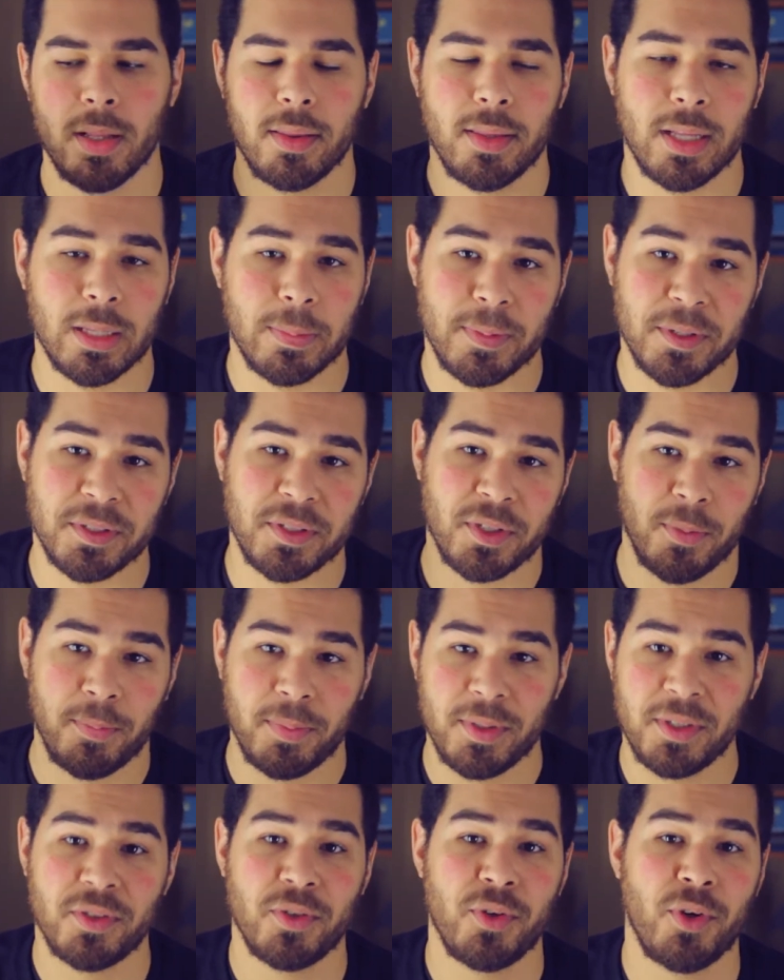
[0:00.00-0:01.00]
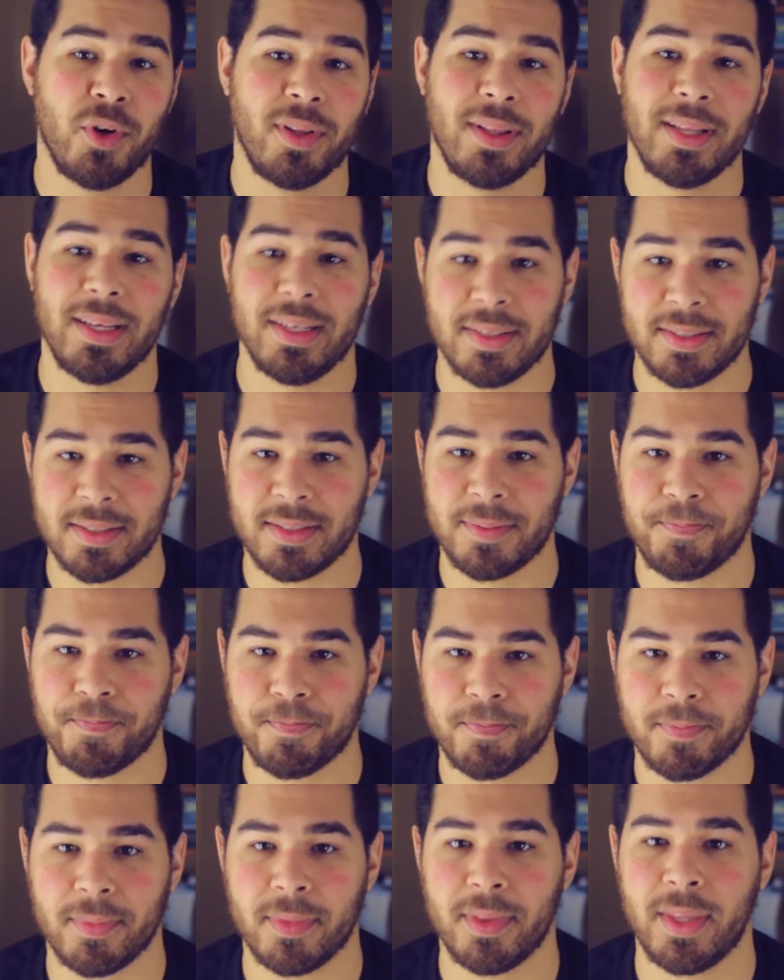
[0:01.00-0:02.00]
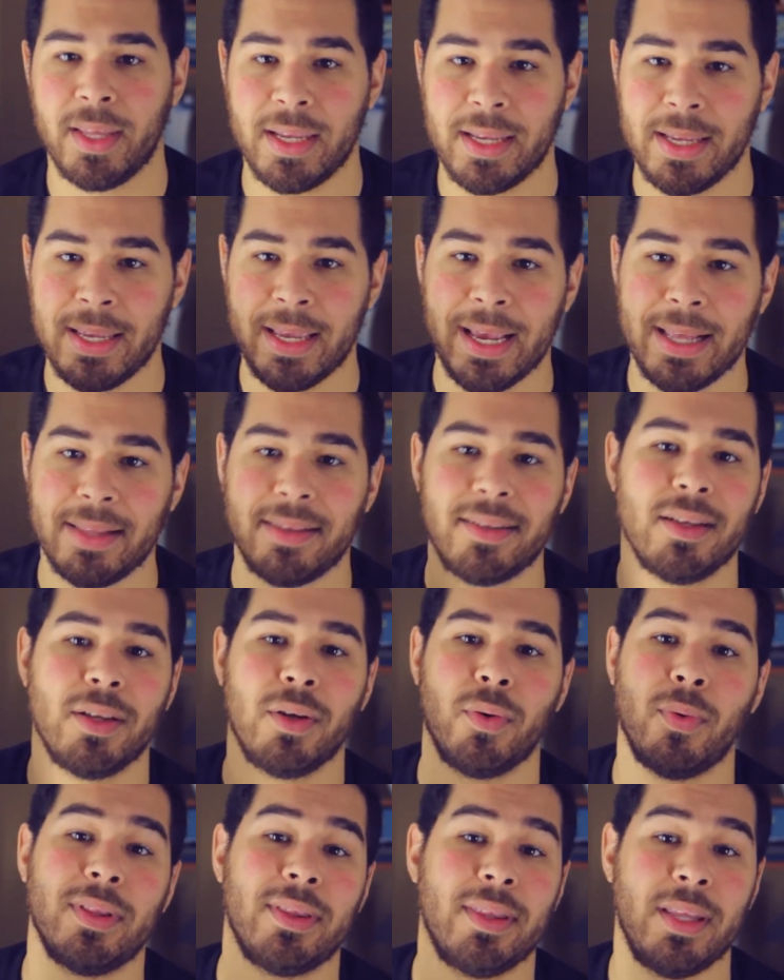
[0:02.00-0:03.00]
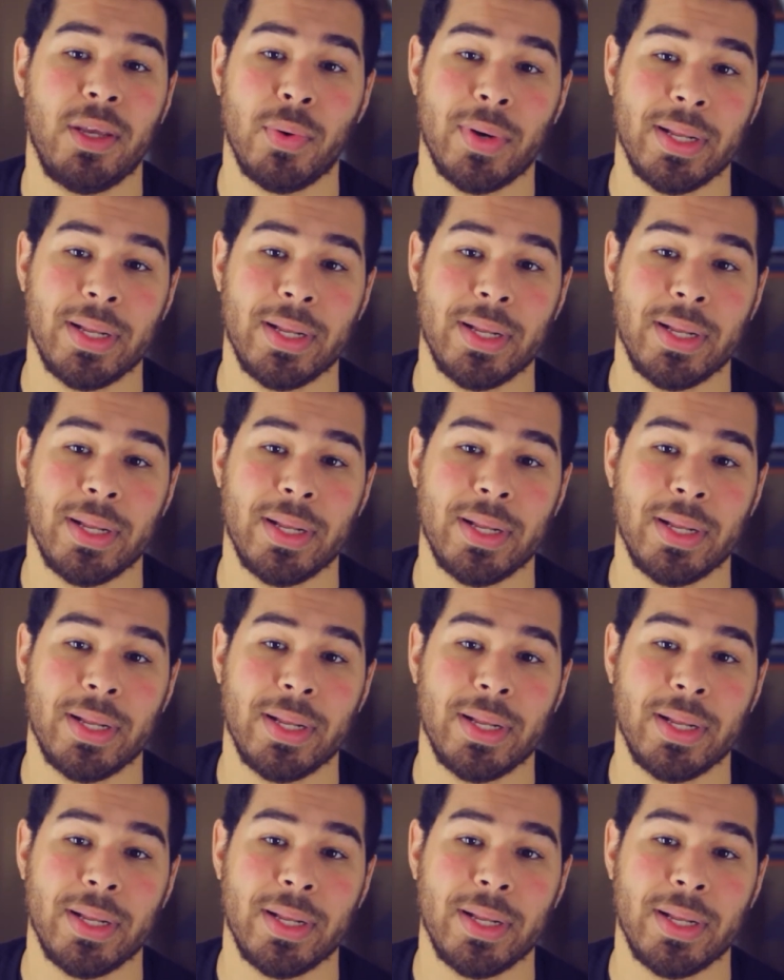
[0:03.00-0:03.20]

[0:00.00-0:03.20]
that person opts to your list, they get what they